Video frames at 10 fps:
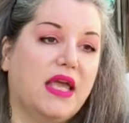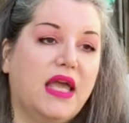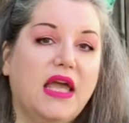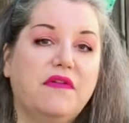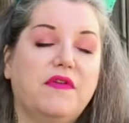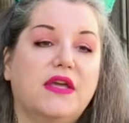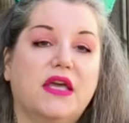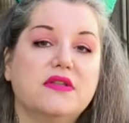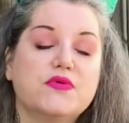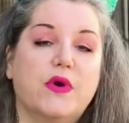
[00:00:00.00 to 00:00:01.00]
if it
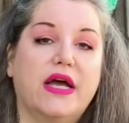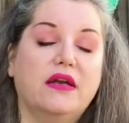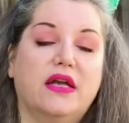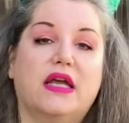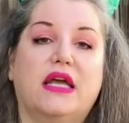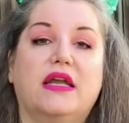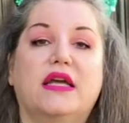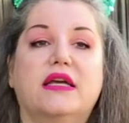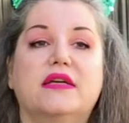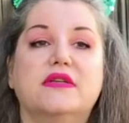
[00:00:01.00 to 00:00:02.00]
gets wet, it
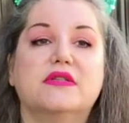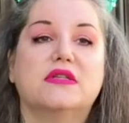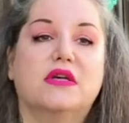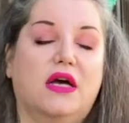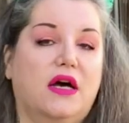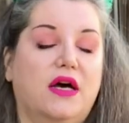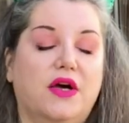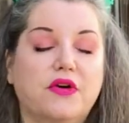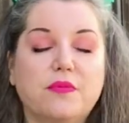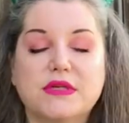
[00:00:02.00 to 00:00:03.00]
is
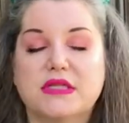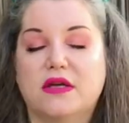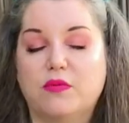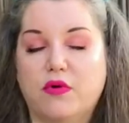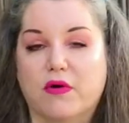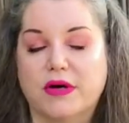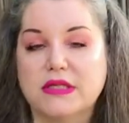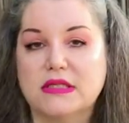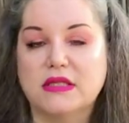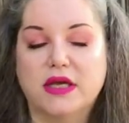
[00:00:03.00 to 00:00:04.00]
100% porous.